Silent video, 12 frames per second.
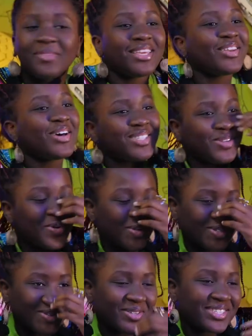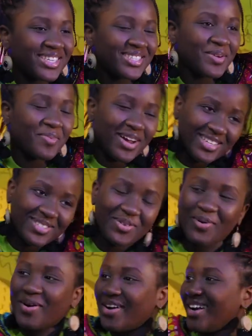he doesn't know, so it's a surprise. No
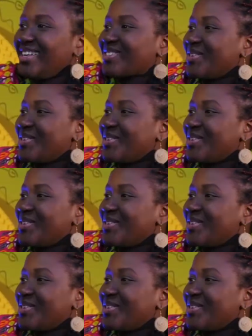worry. Let's